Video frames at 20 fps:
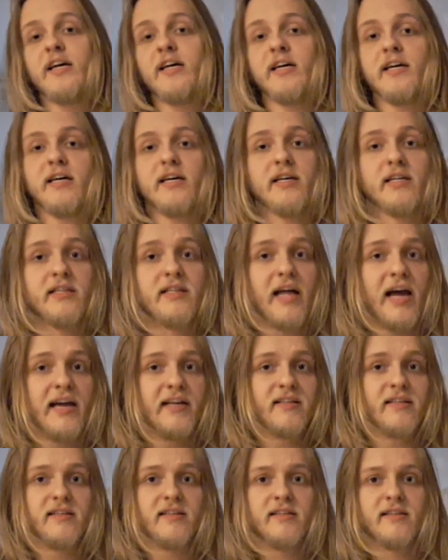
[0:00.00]

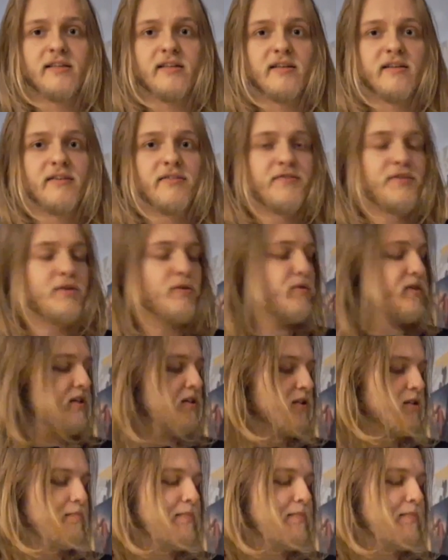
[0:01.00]
Died a few years